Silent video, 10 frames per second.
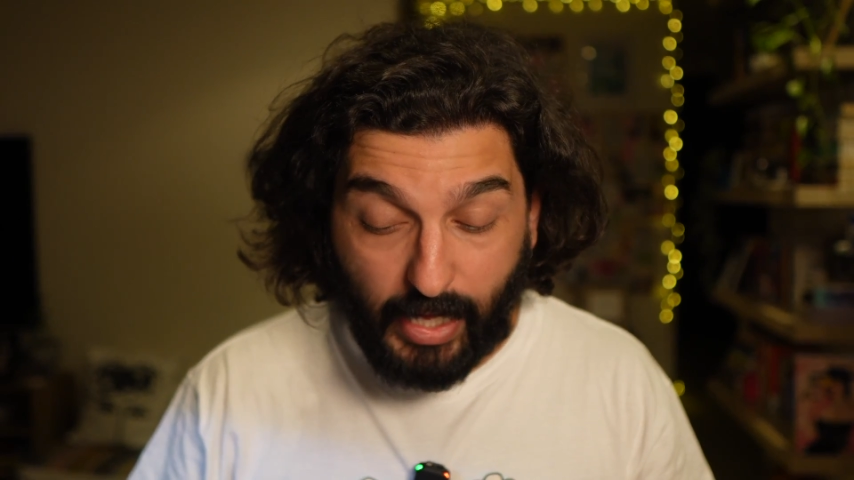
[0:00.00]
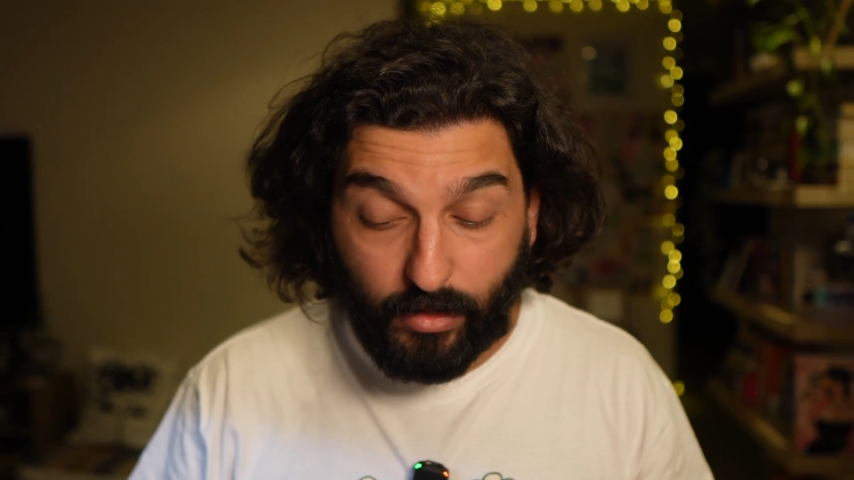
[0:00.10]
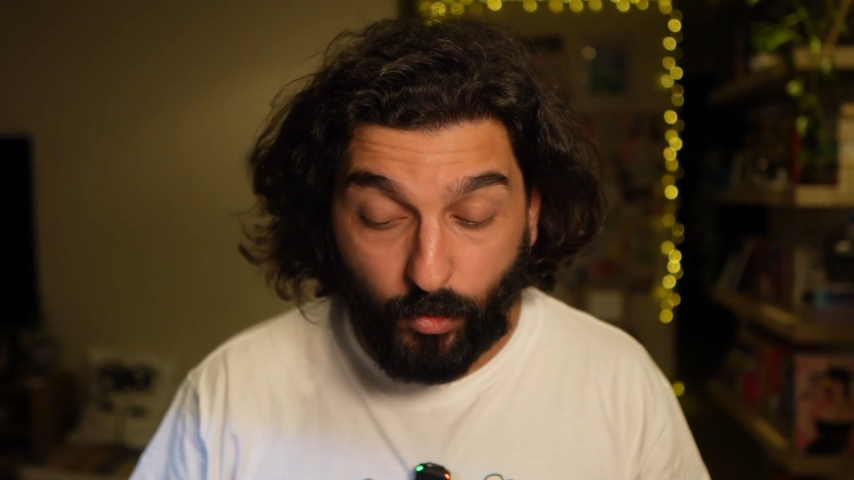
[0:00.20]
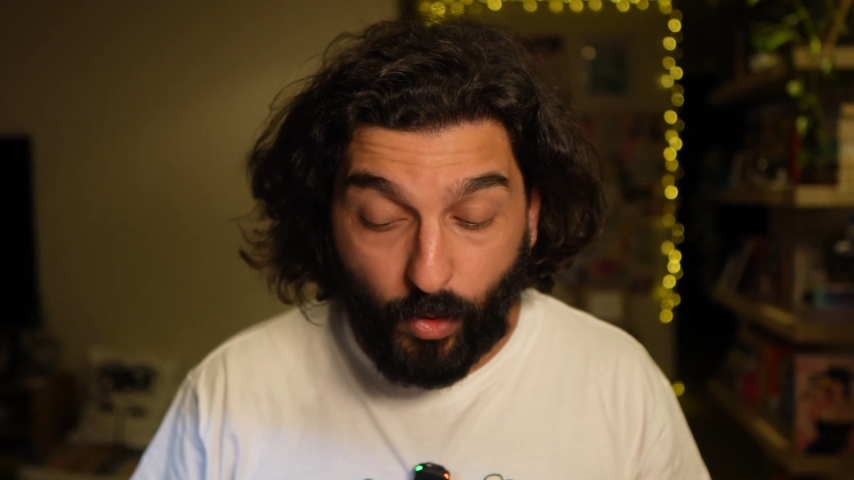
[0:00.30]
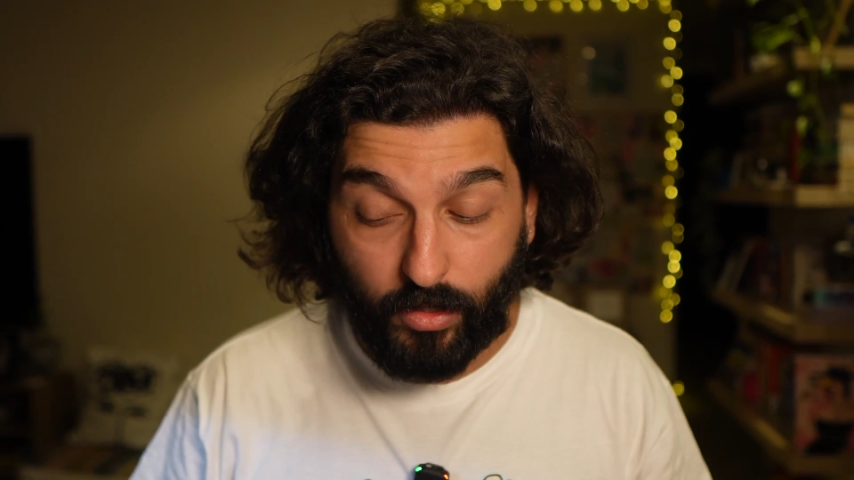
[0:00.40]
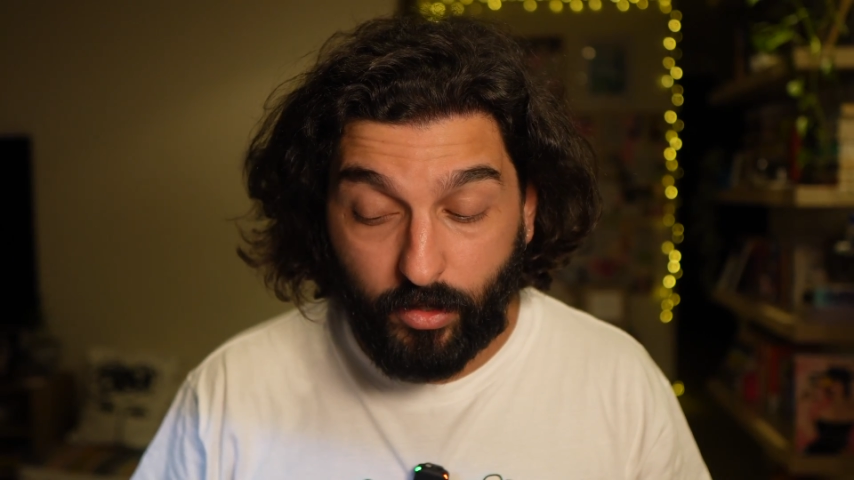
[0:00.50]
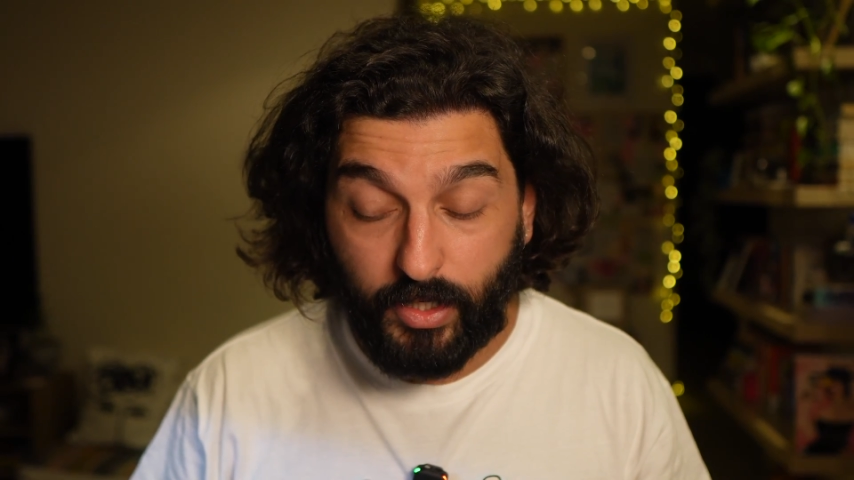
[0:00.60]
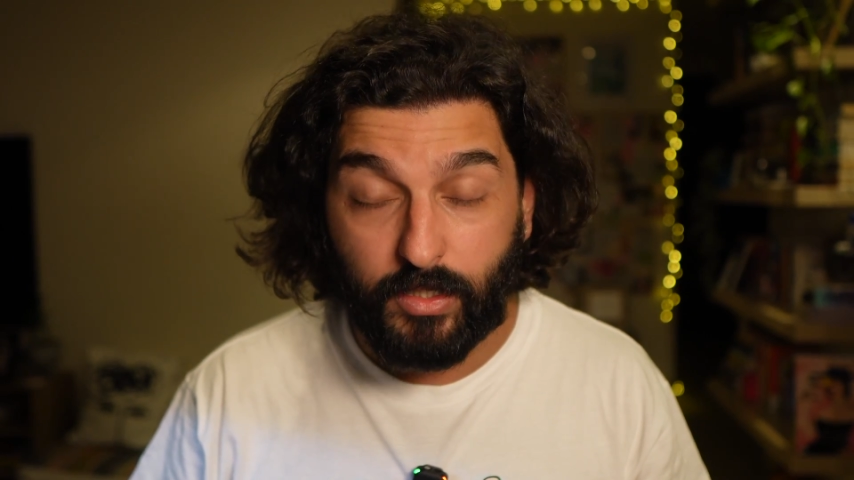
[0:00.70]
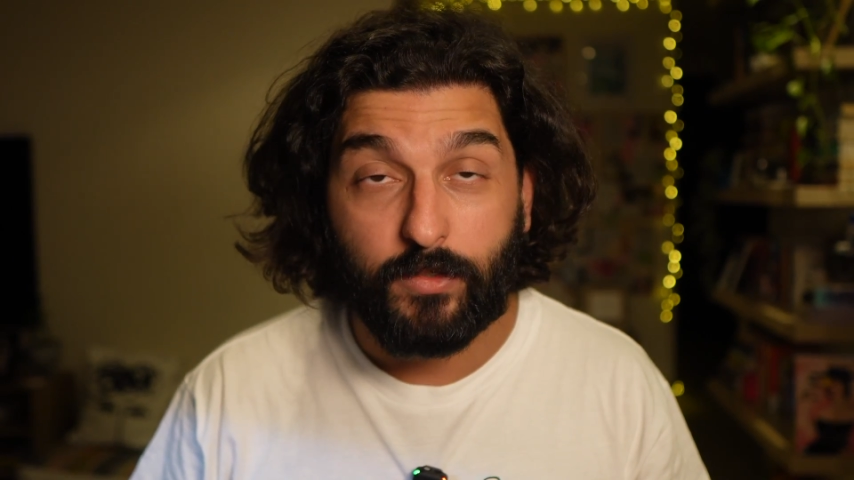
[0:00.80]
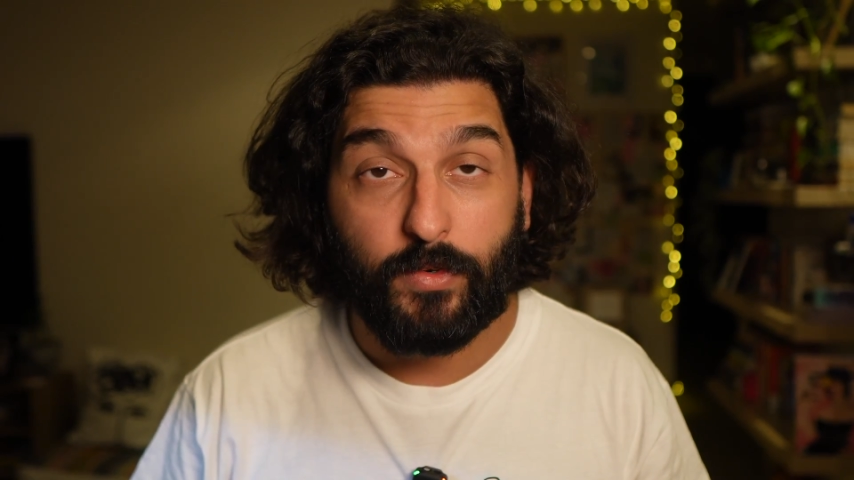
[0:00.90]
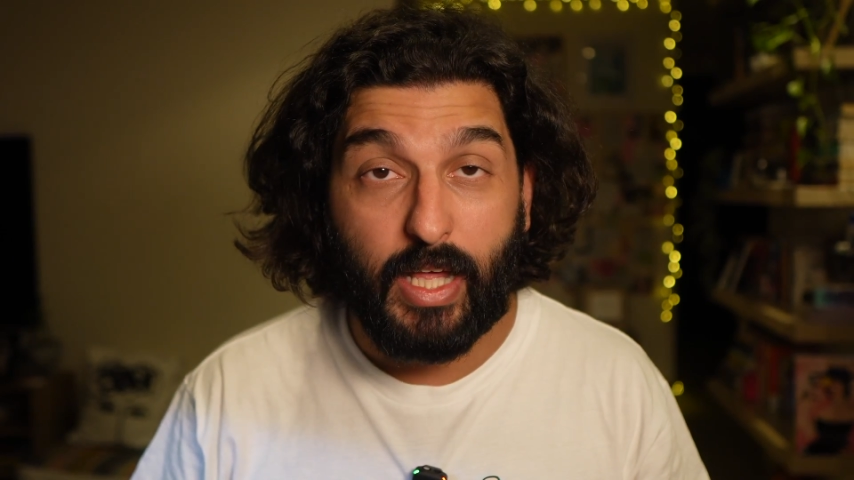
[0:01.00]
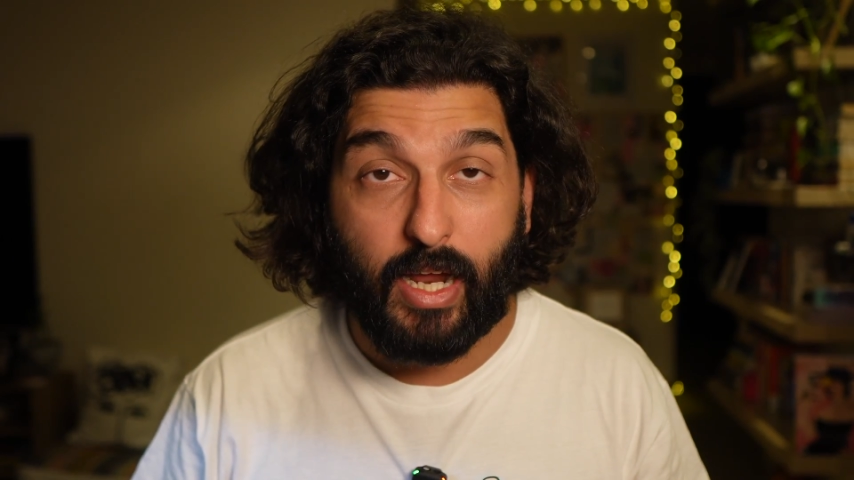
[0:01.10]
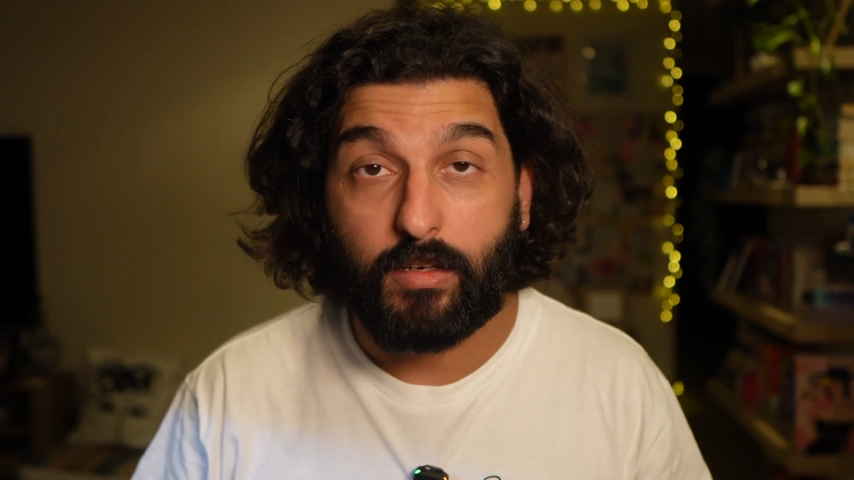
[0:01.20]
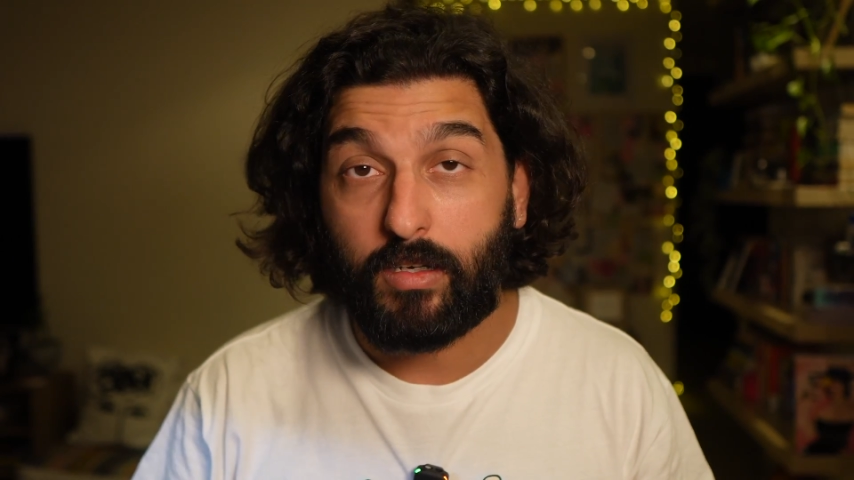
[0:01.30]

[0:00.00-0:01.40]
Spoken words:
One of the reasons for that